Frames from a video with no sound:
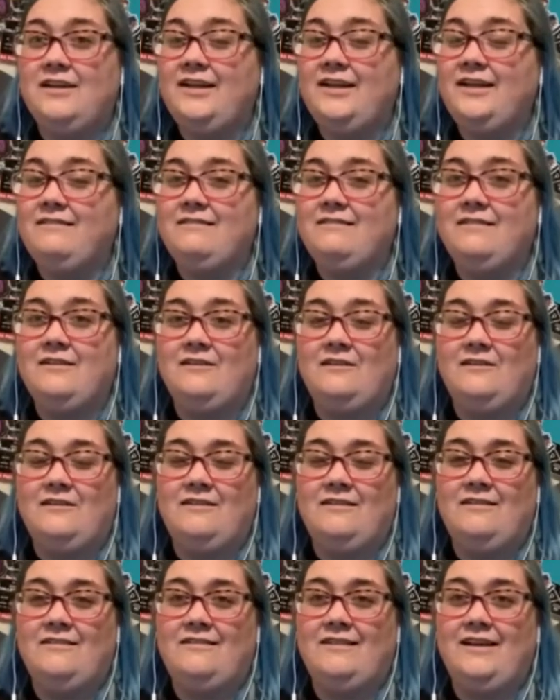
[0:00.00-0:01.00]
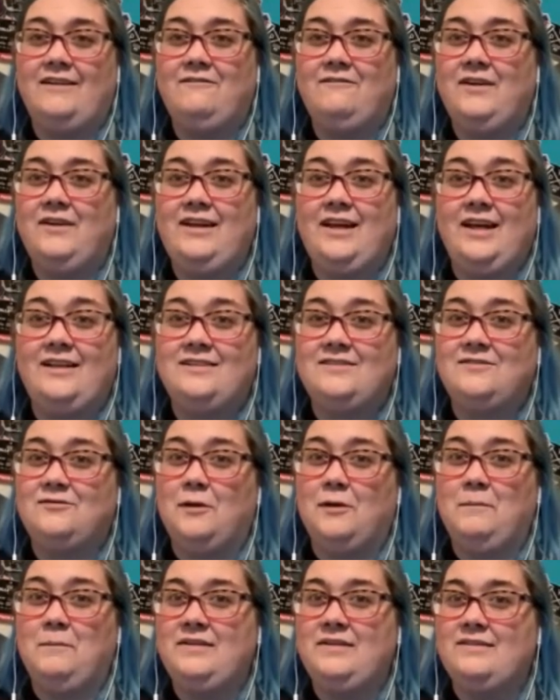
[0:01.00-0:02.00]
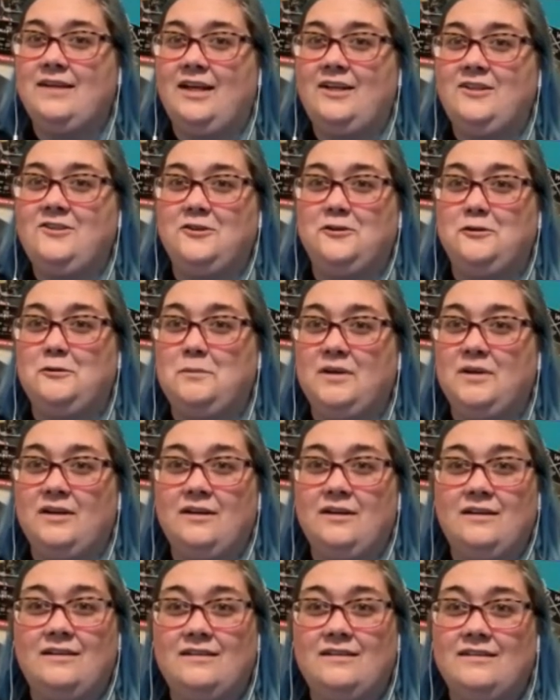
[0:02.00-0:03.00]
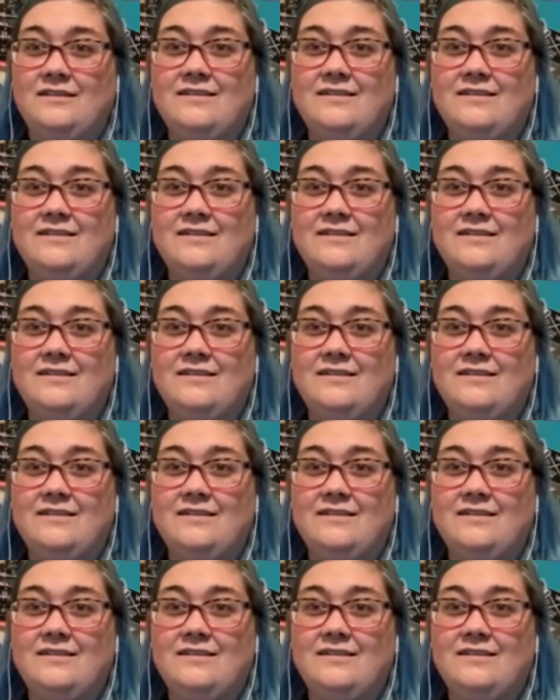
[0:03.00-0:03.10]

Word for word: like little like vignettes from inside your Uber.